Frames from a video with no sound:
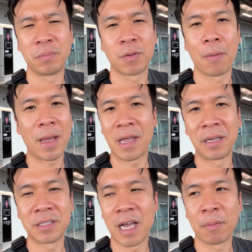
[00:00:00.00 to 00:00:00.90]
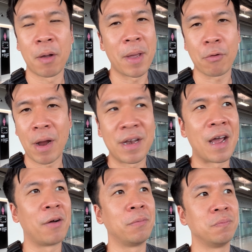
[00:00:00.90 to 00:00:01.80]
Come back anytime, come back right
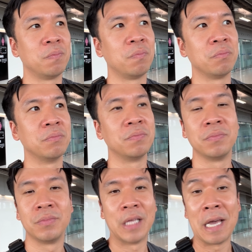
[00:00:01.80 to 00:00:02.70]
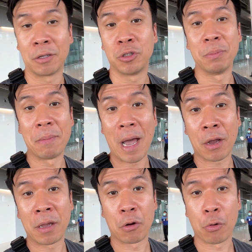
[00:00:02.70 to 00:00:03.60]
now. Heck, you should be back
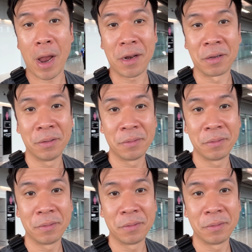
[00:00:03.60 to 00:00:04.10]
here already.